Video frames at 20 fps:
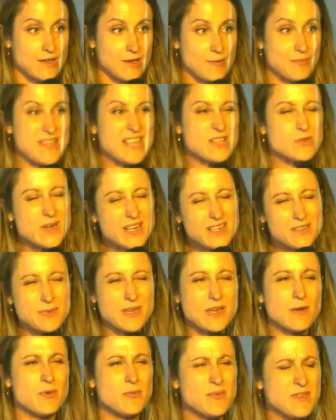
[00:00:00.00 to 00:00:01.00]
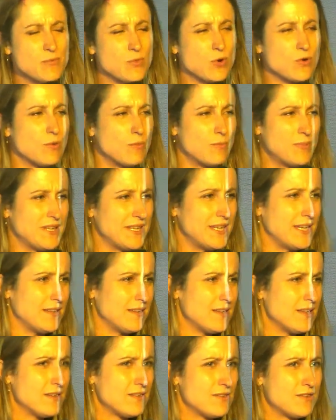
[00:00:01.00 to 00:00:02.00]
That's where it's become a bit more
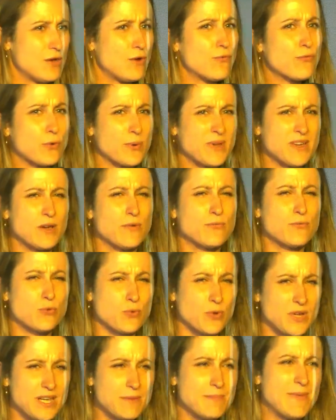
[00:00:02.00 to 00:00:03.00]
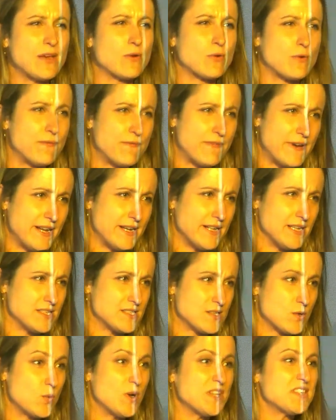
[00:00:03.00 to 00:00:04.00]
complicated, the offering of green microfinance.
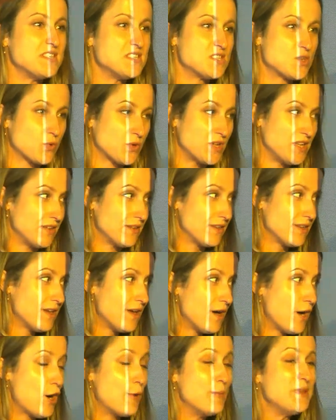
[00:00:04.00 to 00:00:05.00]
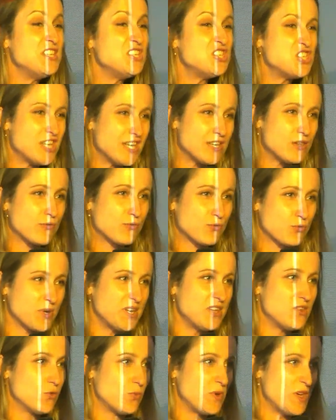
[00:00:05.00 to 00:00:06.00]
What is green? How many shades of
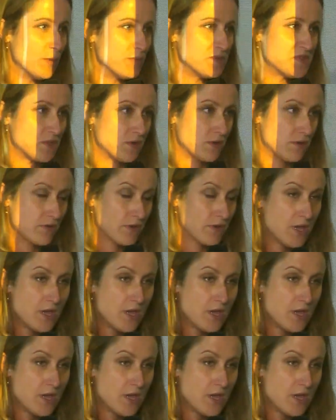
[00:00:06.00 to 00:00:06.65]
green do we observe?